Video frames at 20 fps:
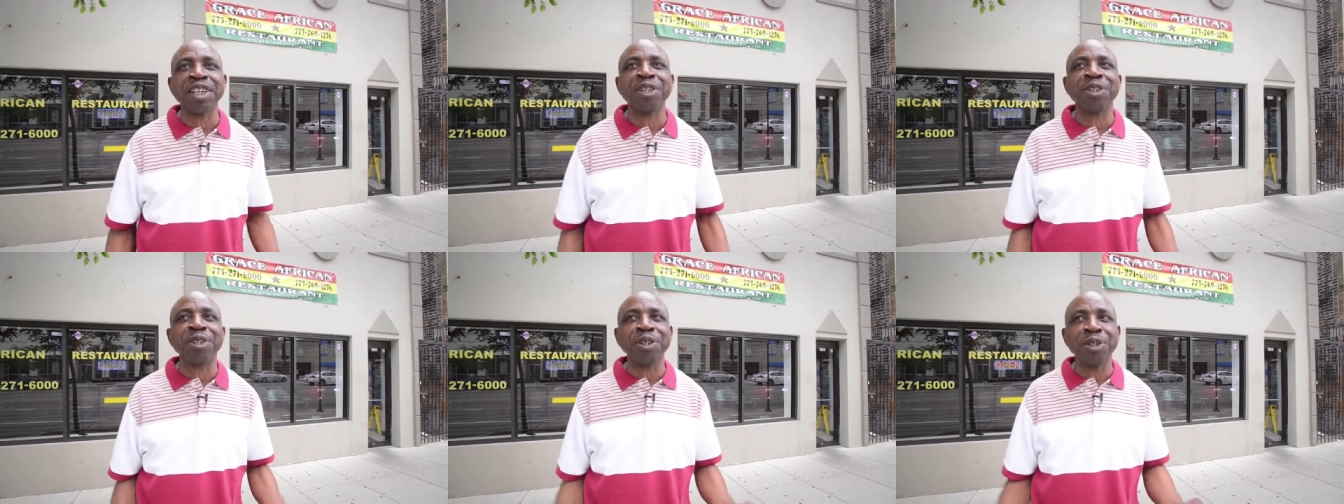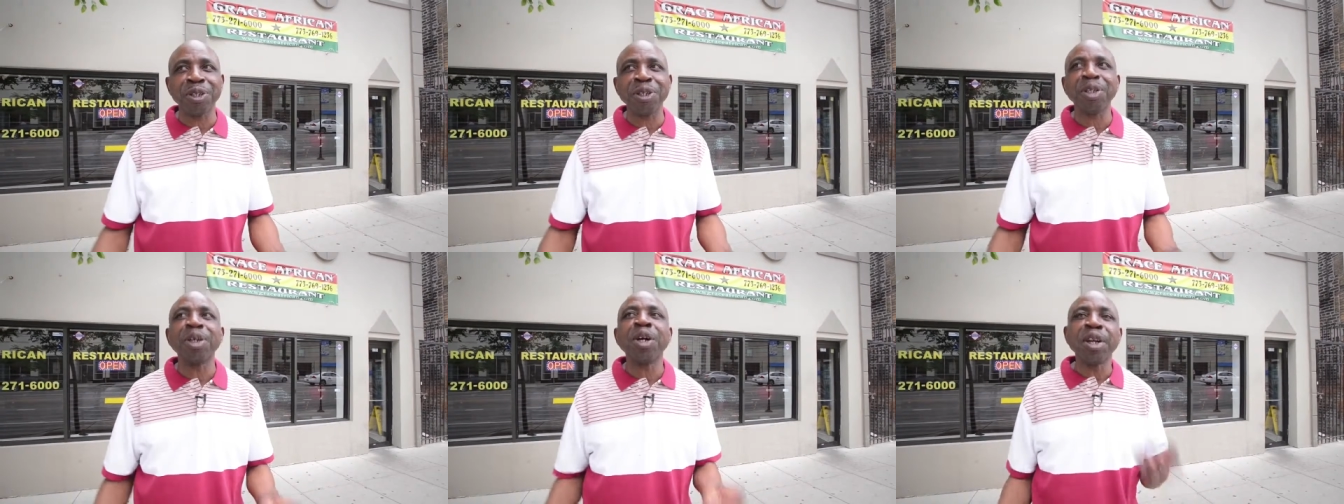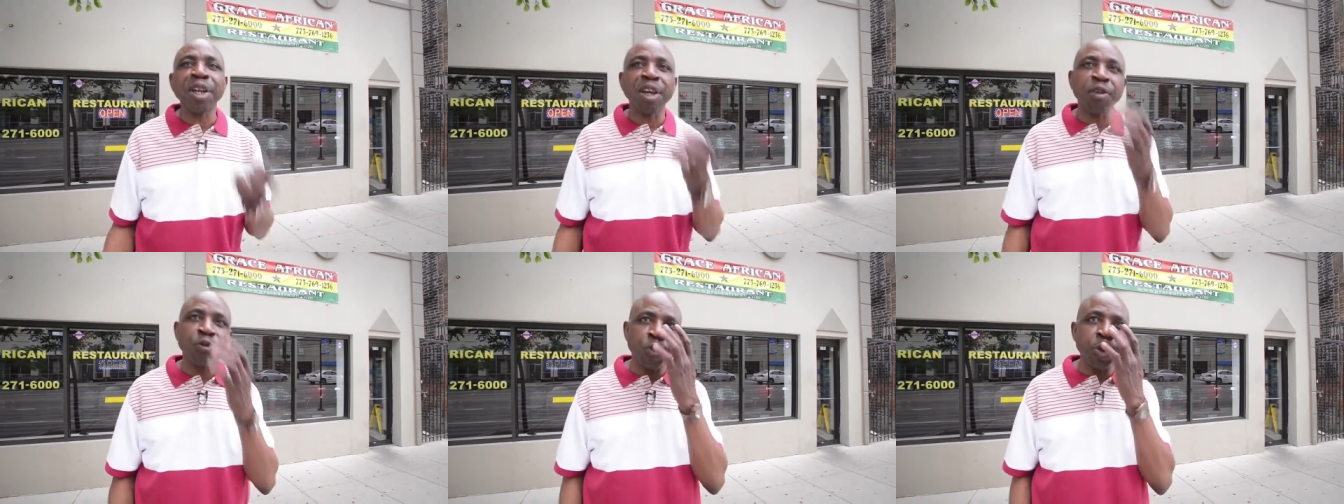Uh,
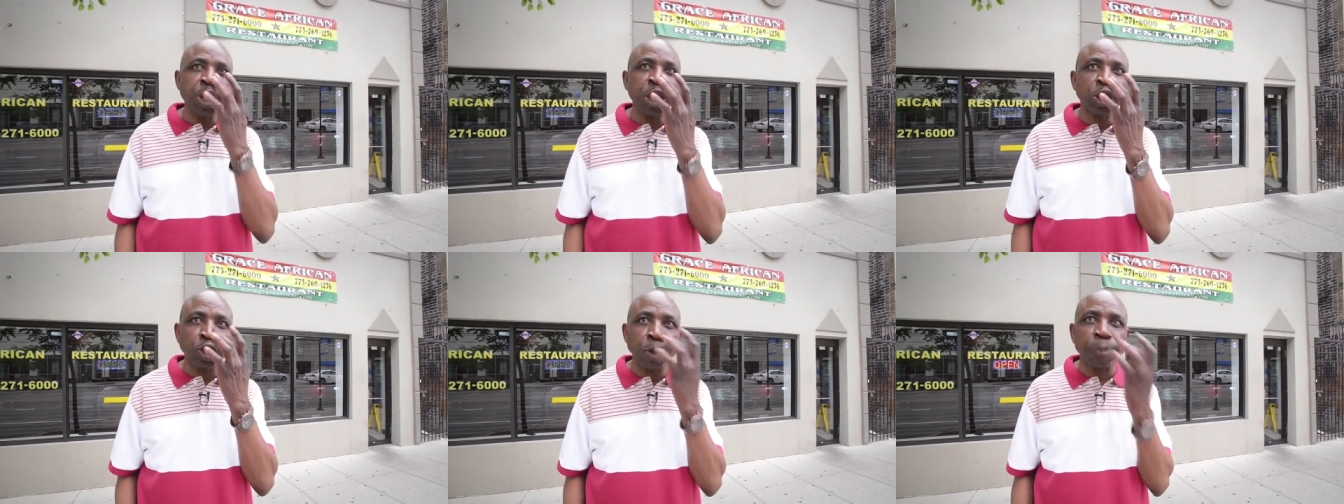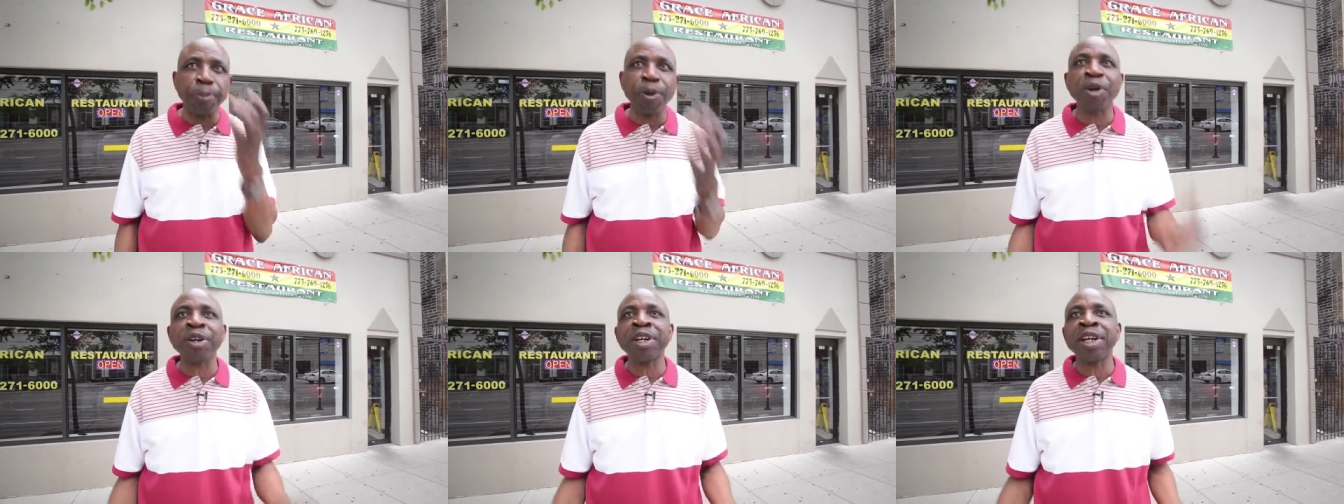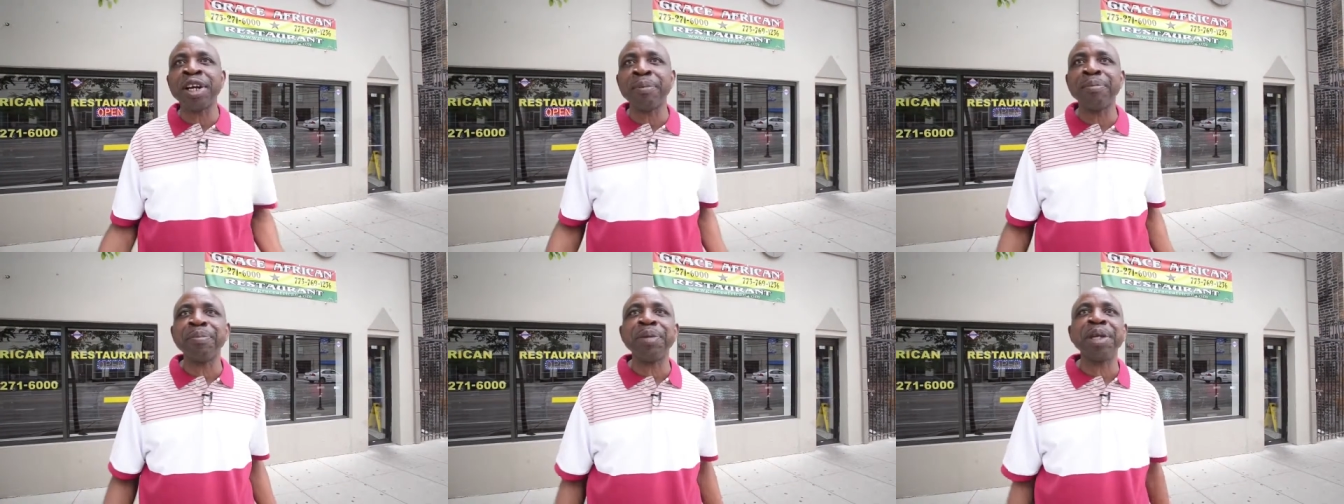if we support
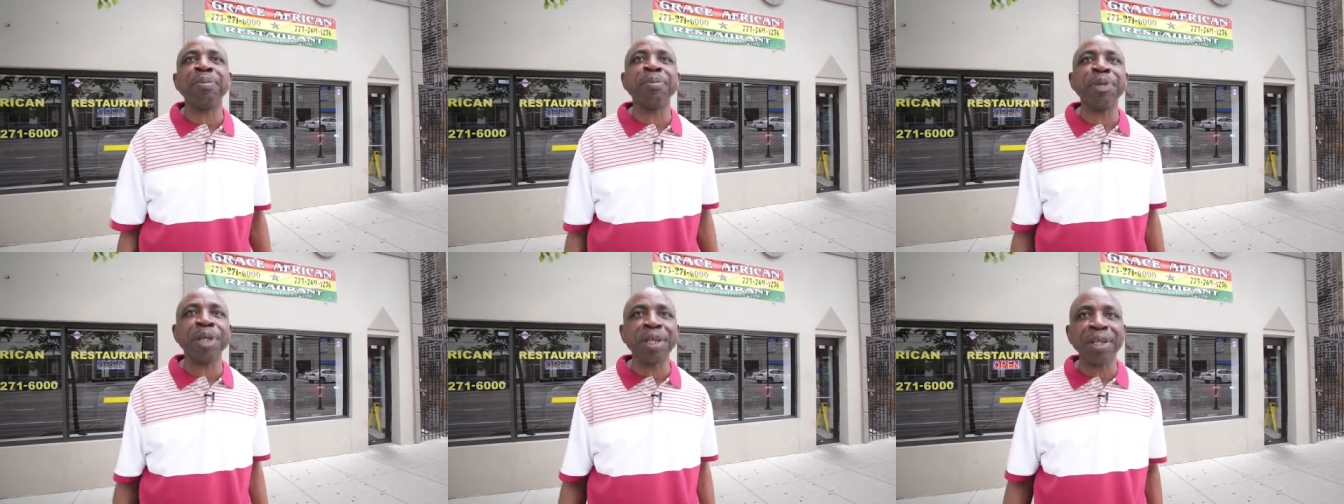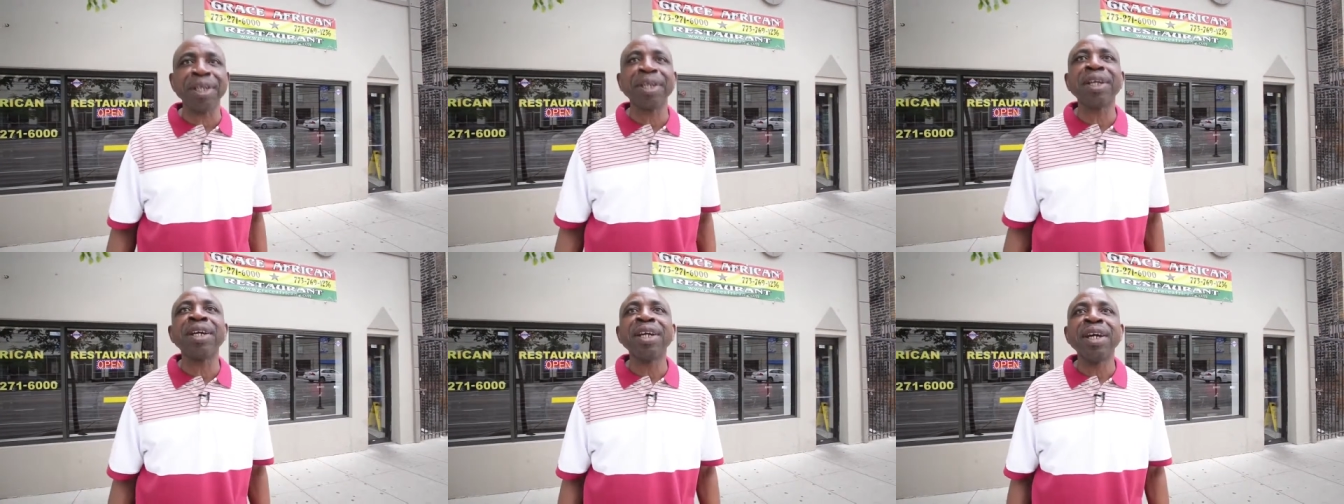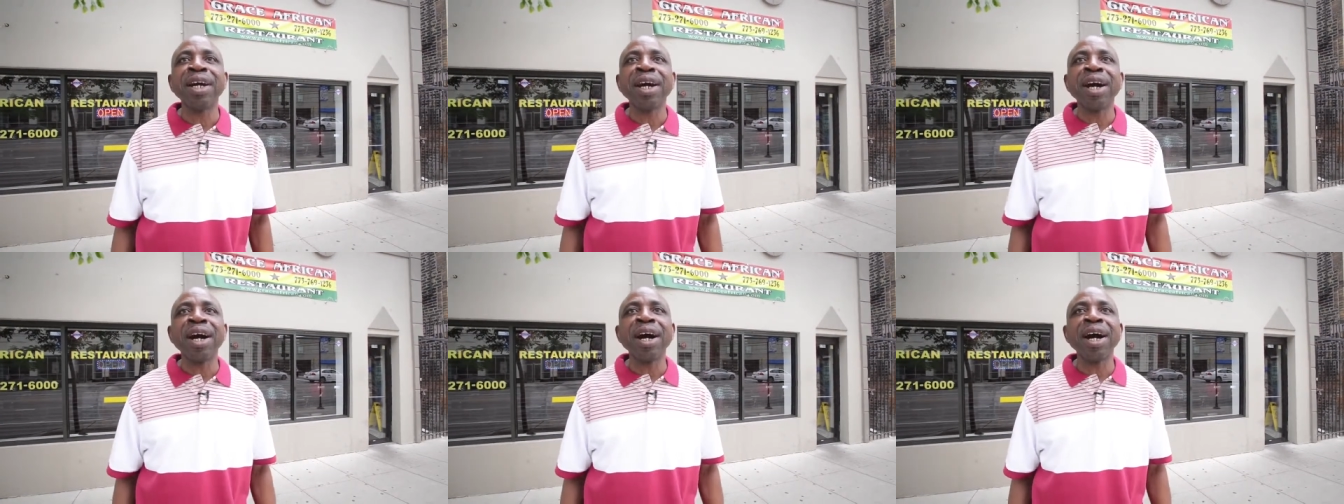them, maybe
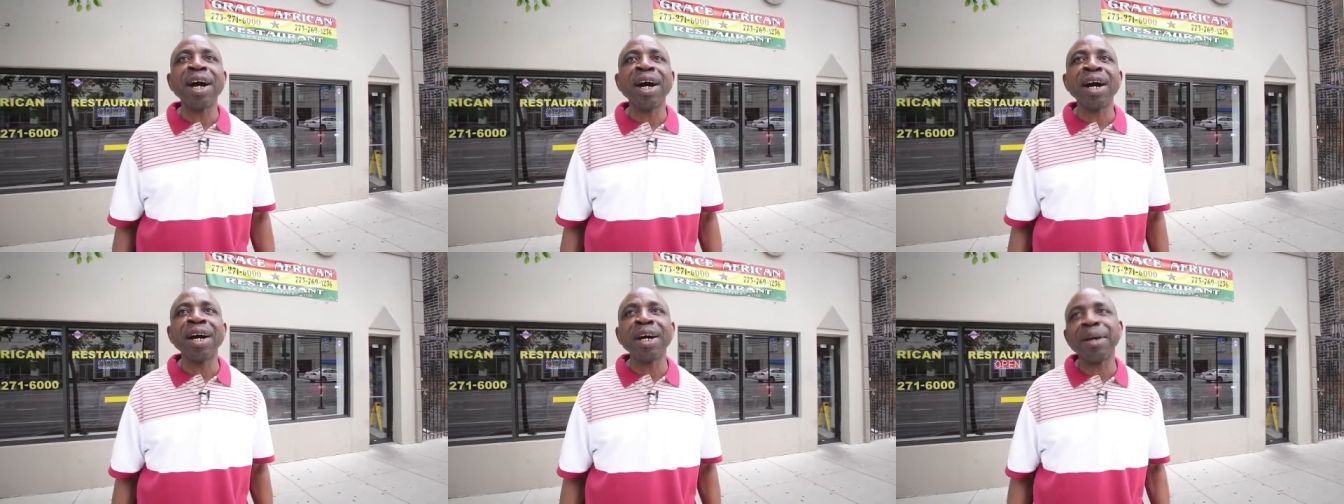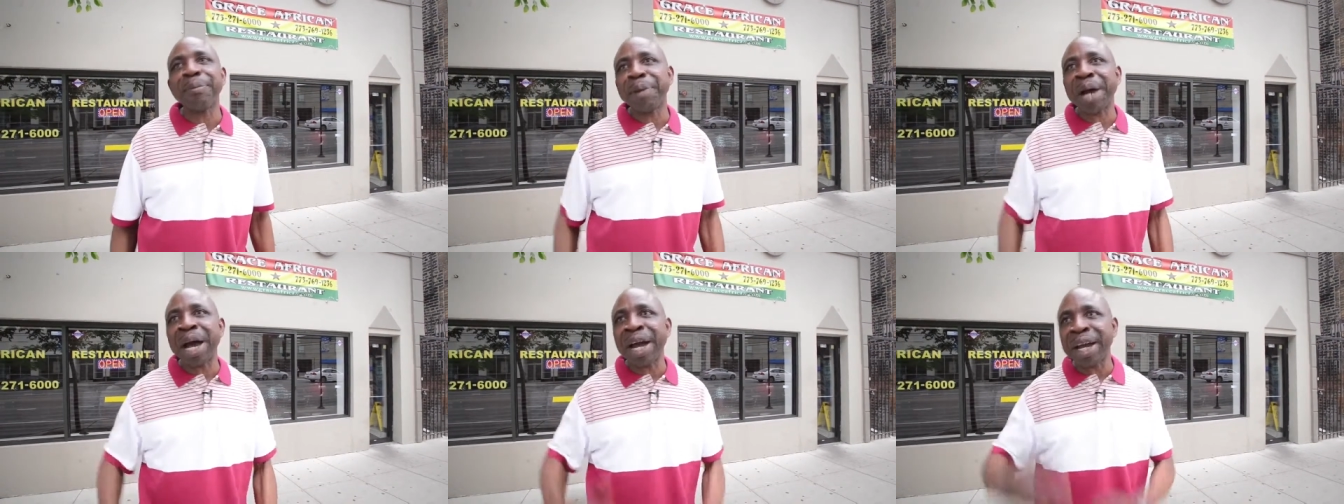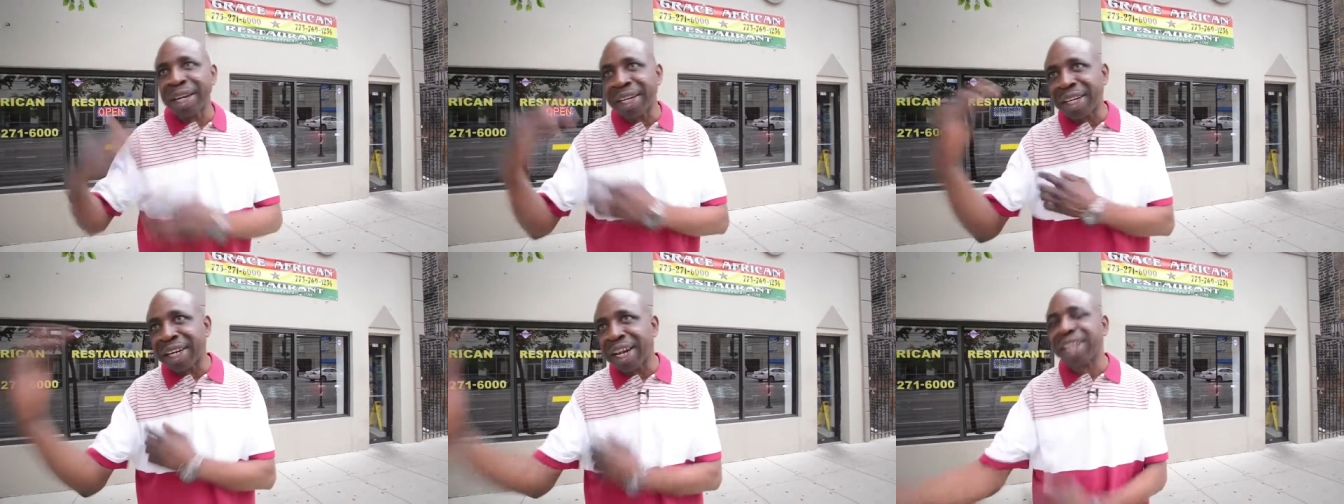uh,
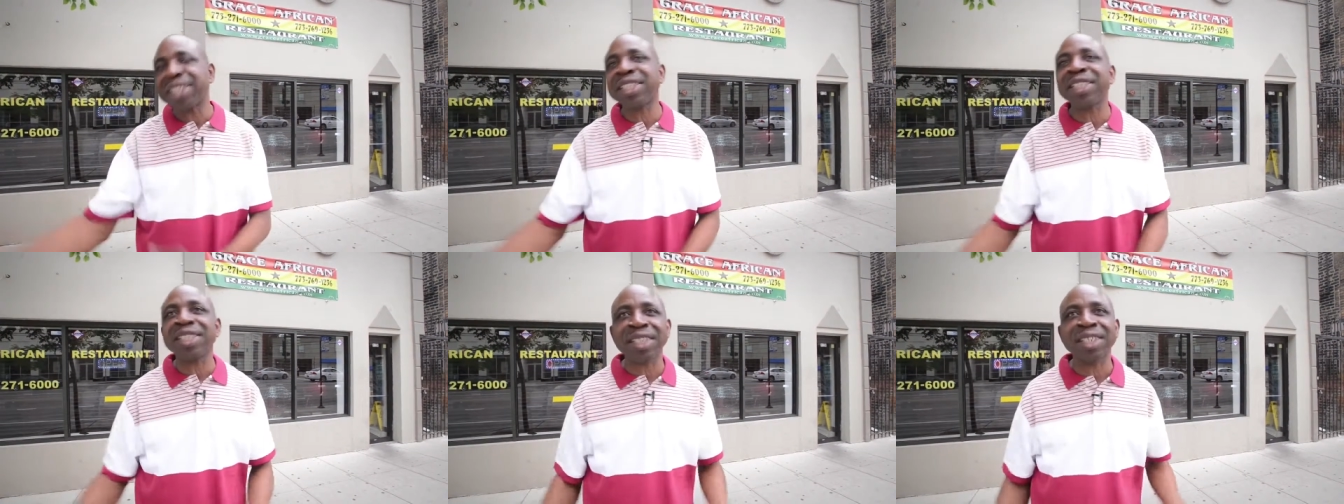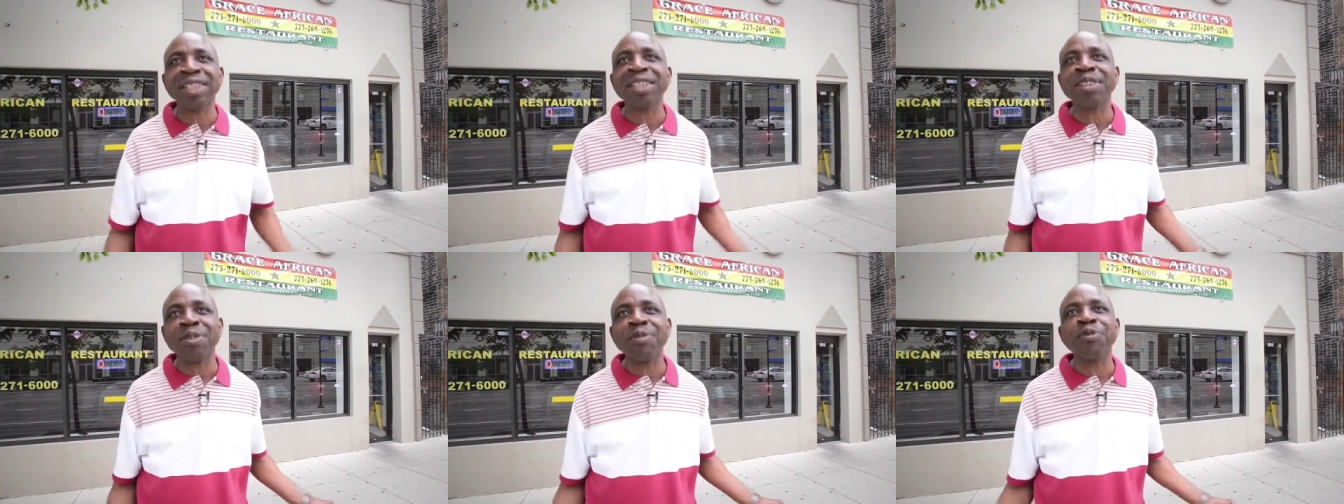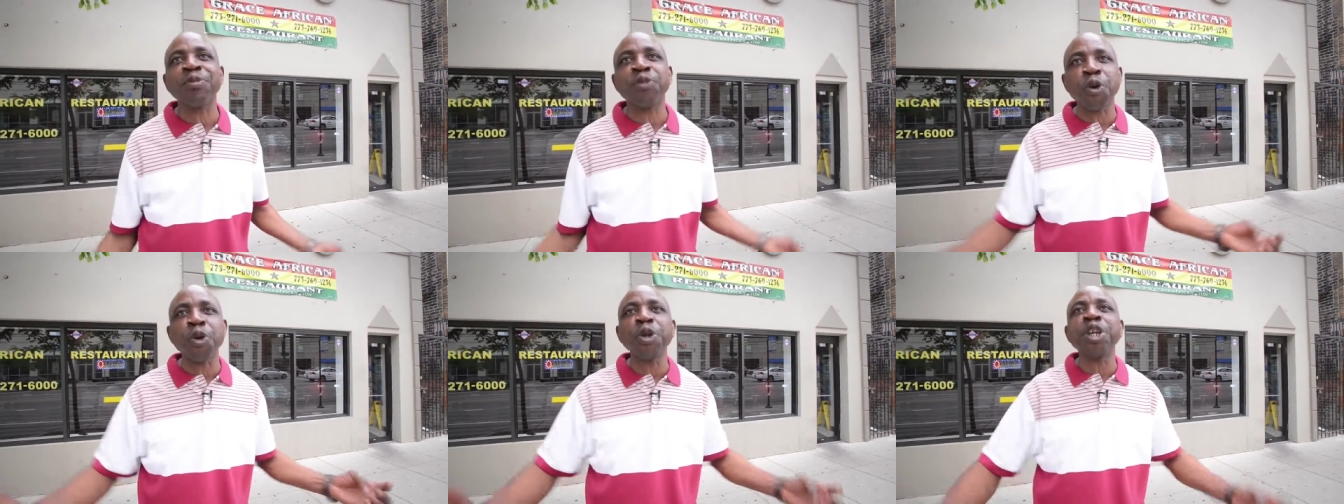by next
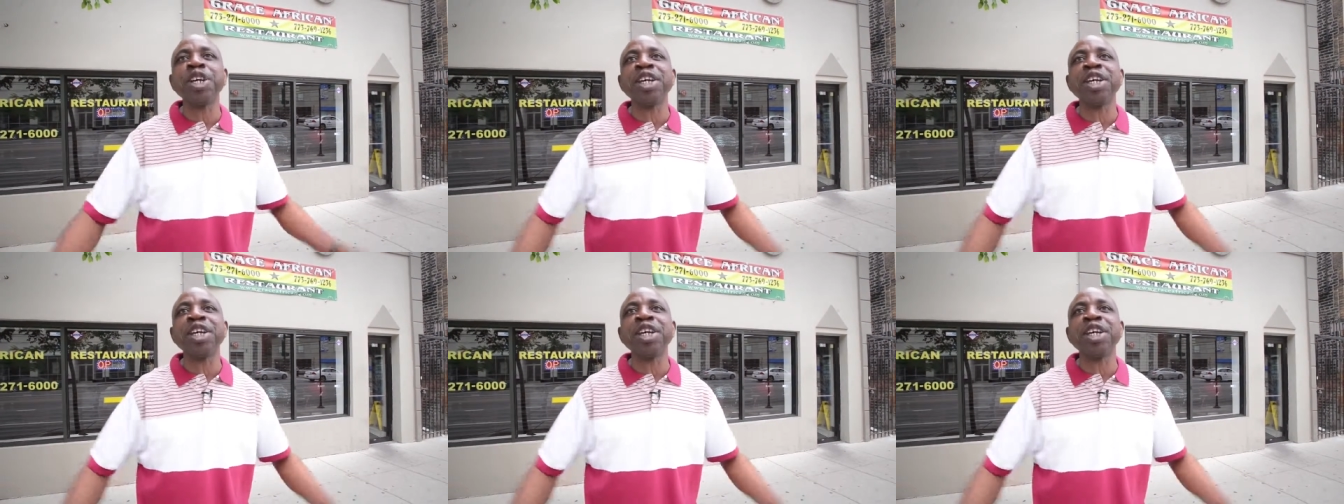four